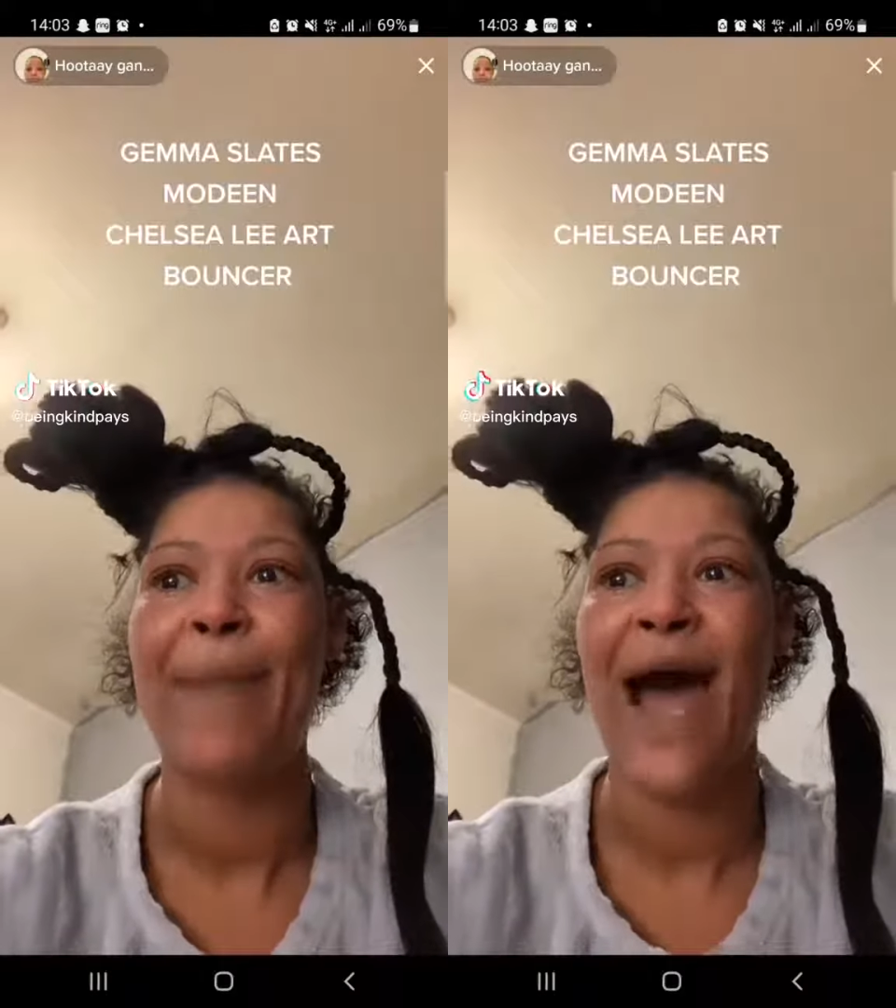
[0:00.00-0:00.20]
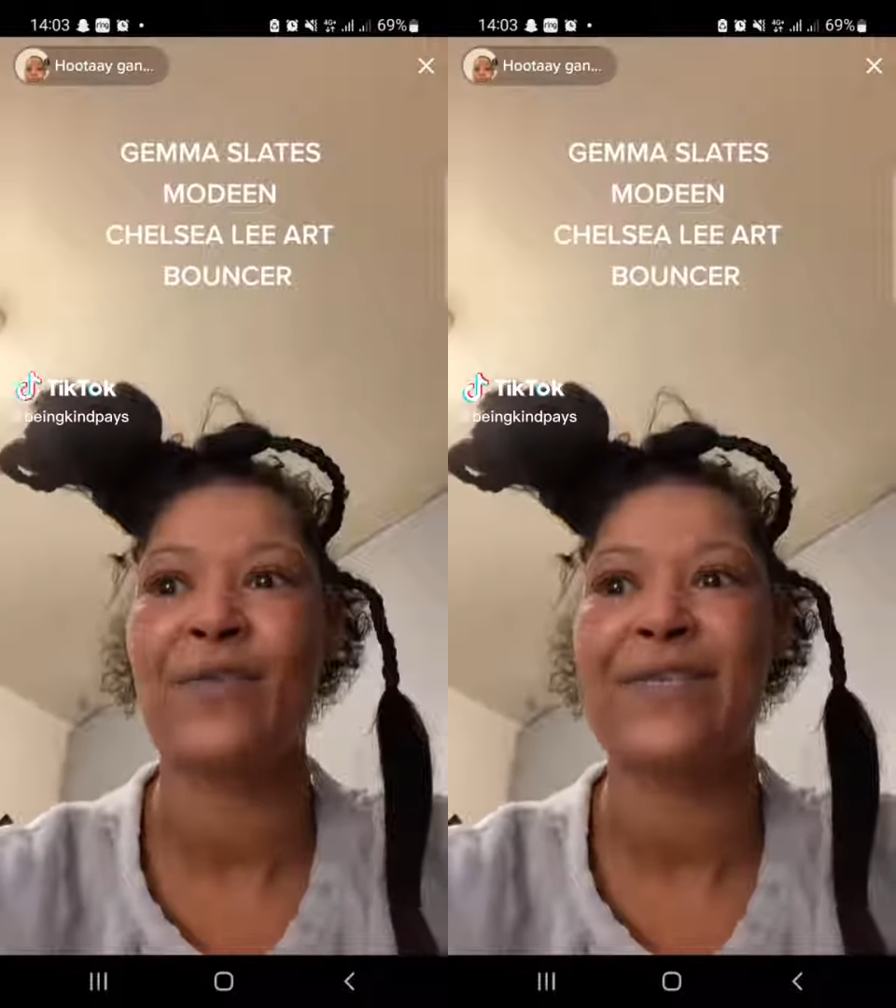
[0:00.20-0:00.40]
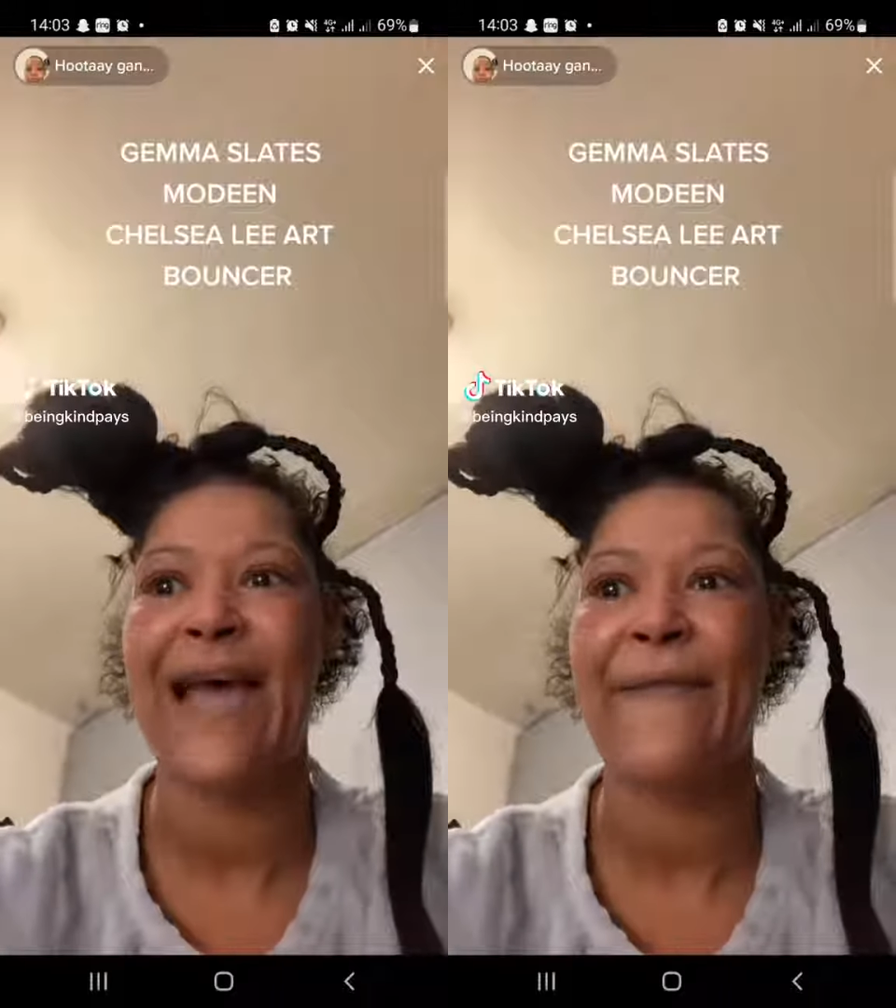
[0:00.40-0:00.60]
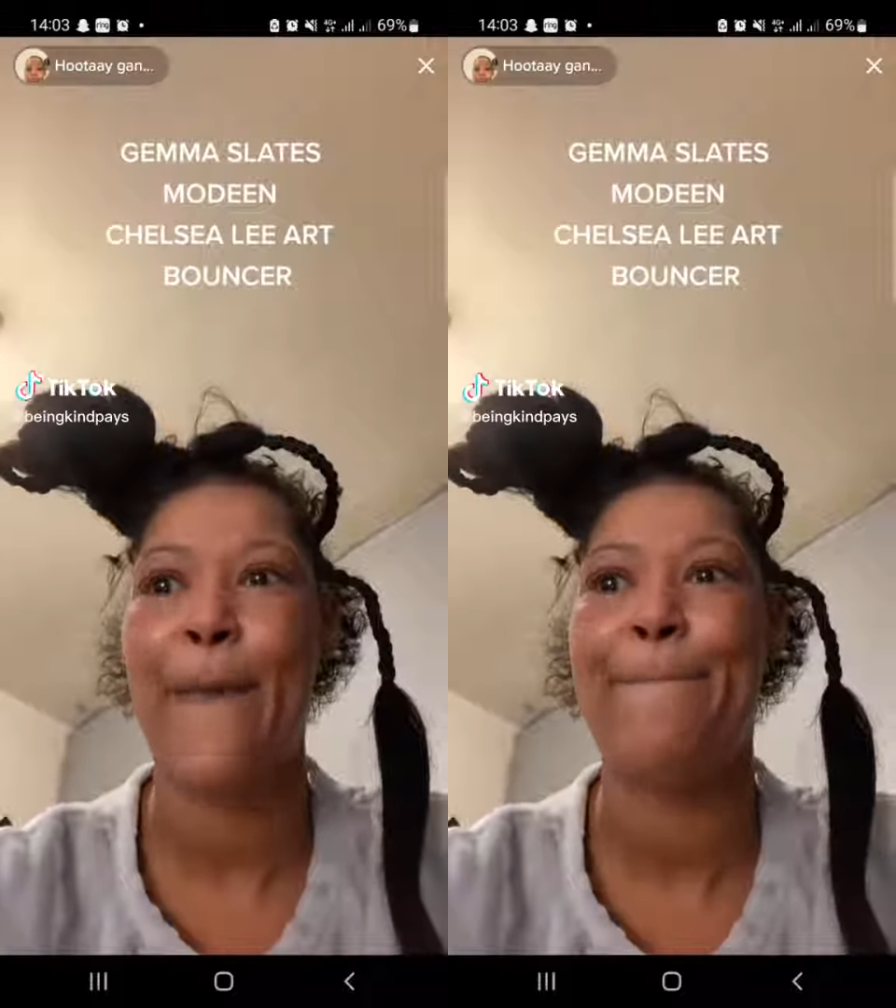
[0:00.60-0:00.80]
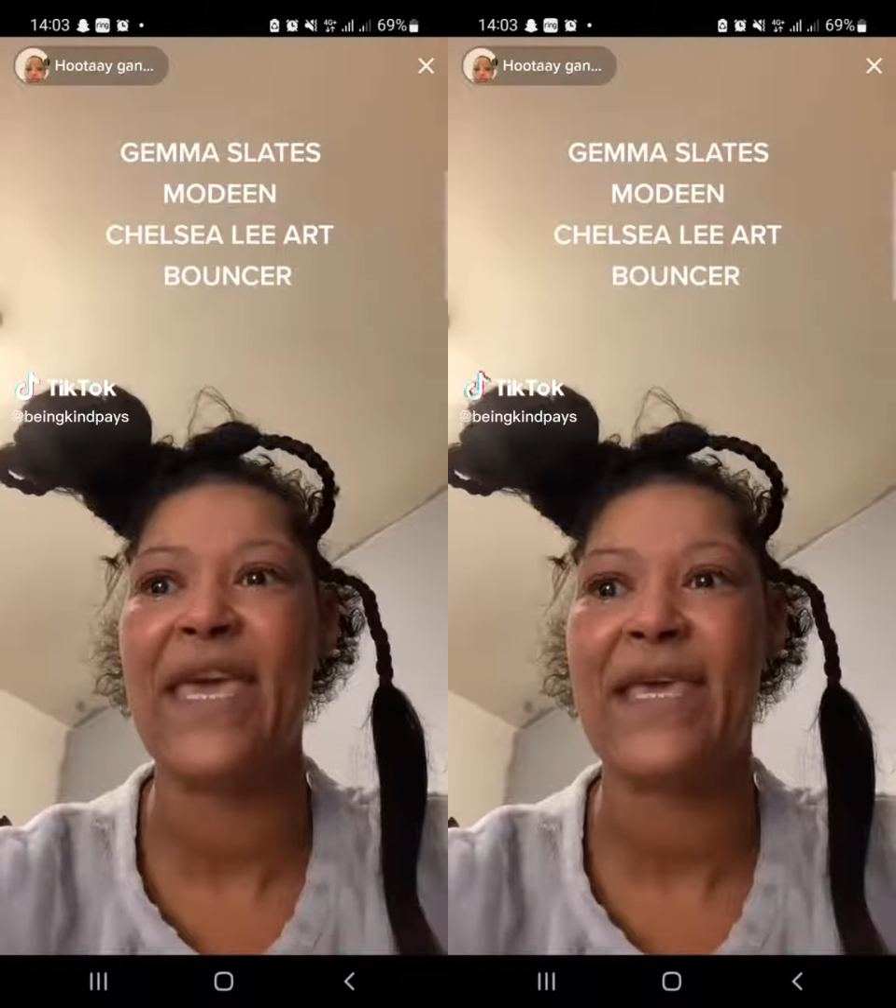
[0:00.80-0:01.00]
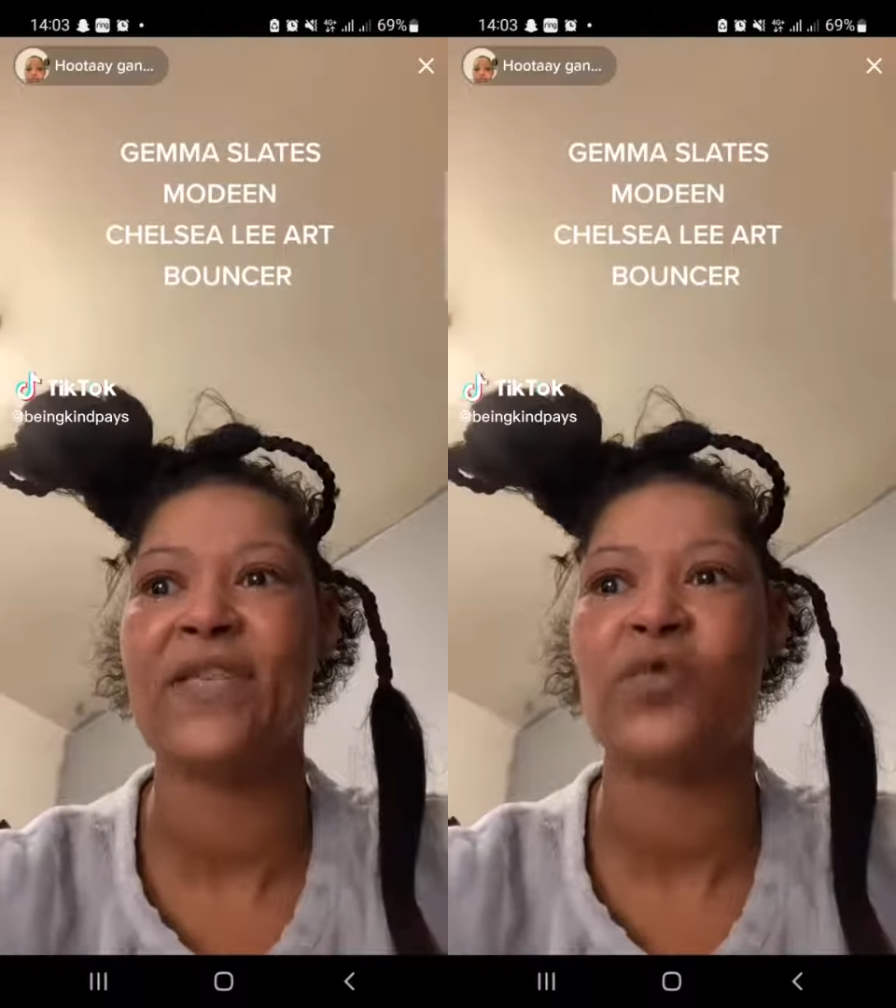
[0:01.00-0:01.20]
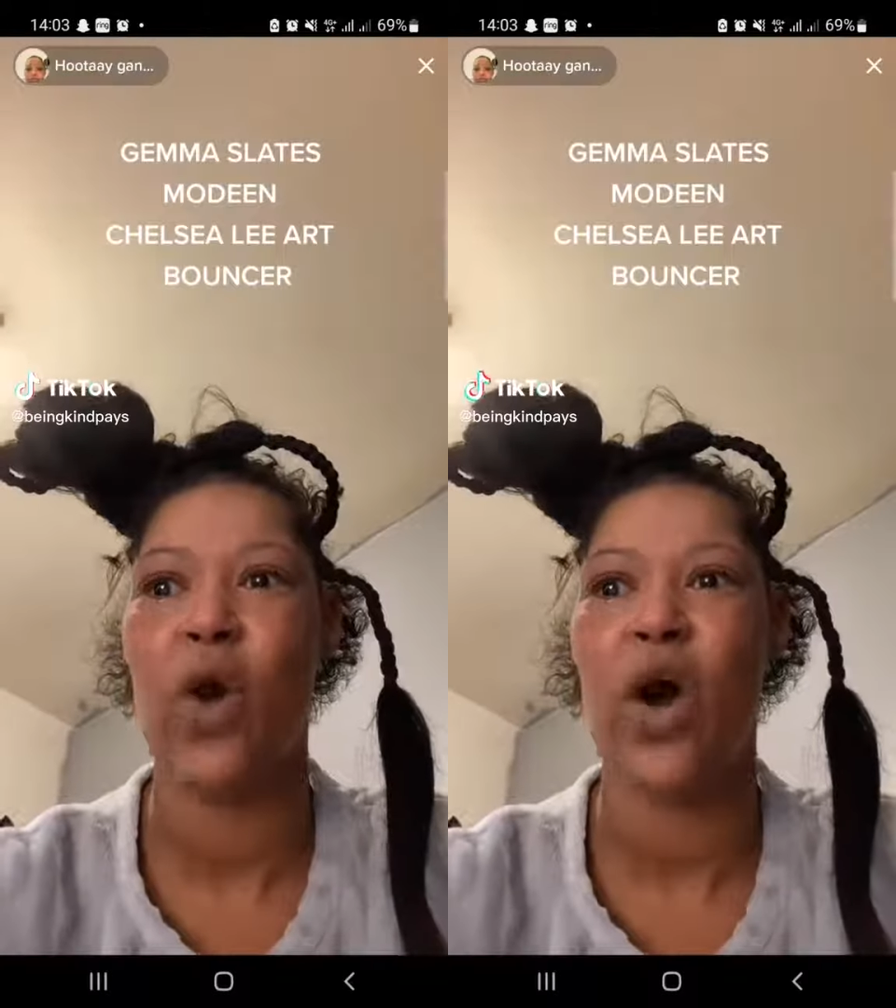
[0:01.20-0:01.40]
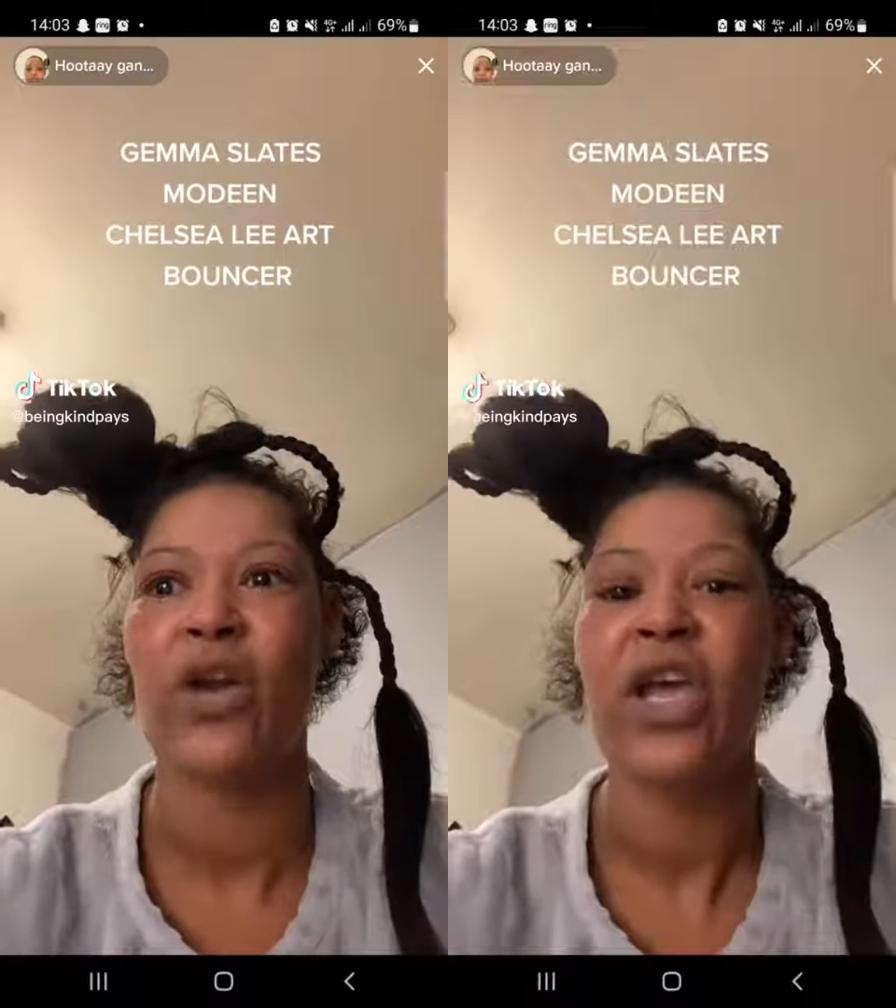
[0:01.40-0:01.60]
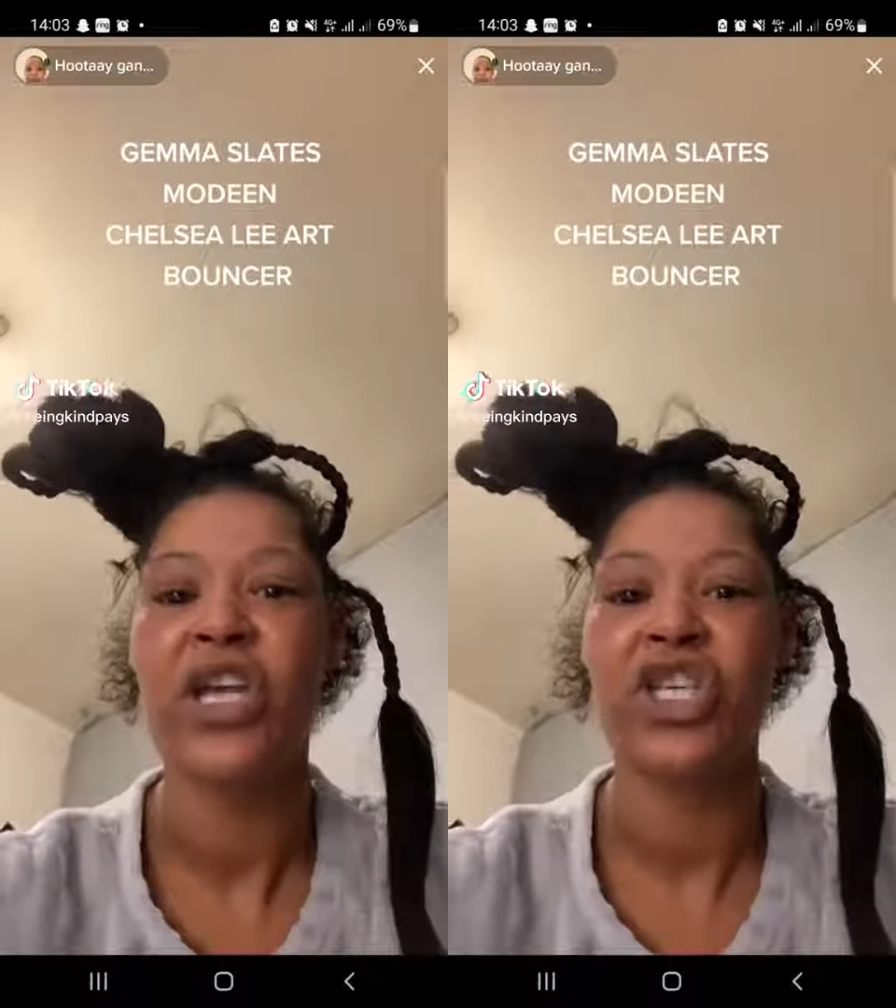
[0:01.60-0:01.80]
Bouncer, the biggest one.